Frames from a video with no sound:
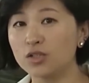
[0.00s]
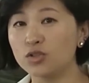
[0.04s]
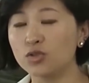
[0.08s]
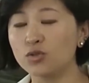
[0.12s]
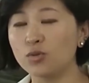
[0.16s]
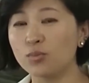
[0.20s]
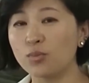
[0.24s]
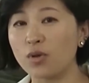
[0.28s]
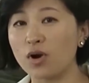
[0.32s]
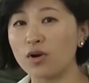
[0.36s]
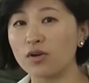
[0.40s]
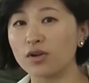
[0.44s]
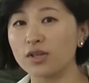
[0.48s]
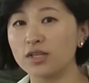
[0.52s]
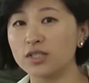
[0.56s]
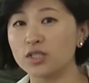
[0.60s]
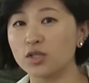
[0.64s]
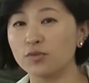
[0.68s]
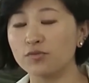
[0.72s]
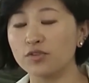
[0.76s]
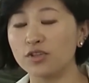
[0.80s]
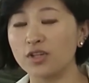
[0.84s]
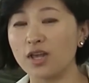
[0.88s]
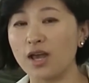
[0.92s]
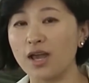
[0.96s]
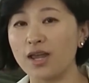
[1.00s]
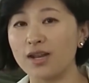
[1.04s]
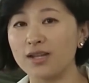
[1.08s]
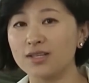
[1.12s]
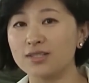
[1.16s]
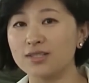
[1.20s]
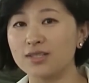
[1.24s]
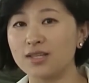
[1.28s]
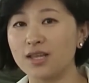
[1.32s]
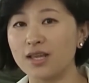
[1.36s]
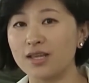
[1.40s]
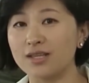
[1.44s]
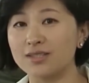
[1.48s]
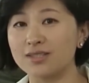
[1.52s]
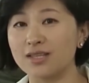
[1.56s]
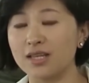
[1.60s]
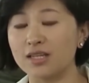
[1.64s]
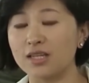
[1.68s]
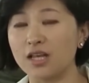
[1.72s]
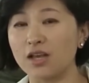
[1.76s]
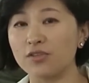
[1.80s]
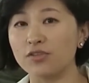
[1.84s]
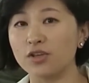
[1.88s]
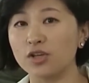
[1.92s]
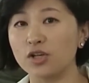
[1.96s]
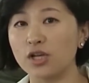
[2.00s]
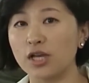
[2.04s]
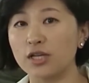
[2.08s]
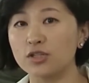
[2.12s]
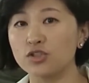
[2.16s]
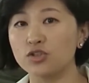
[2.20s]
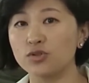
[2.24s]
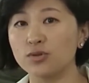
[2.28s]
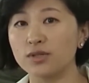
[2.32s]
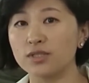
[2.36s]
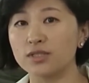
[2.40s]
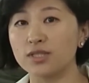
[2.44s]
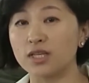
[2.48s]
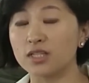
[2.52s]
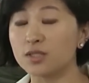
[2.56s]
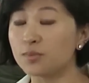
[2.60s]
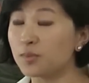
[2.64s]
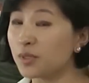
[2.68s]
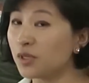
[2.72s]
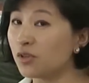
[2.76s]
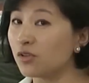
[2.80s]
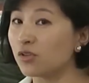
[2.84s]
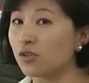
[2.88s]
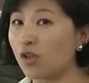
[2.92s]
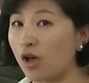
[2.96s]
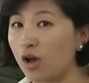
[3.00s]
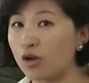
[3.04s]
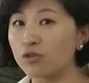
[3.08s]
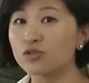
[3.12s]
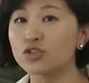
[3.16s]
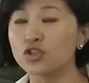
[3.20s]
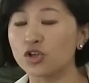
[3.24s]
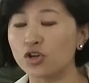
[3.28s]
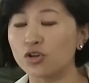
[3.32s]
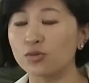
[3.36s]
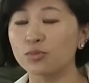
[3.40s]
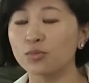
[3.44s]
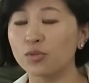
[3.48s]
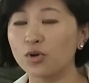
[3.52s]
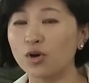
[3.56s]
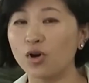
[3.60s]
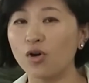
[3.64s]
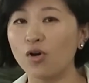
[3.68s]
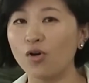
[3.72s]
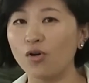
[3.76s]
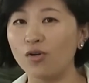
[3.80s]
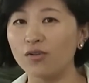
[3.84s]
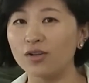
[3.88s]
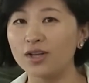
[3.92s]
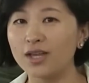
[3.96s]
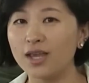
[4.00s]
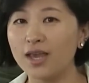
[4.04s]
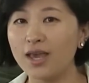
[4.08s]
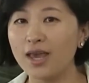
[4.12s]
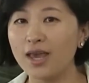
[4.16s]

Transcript: to the markets of the United States and other countries has been a long-term goal.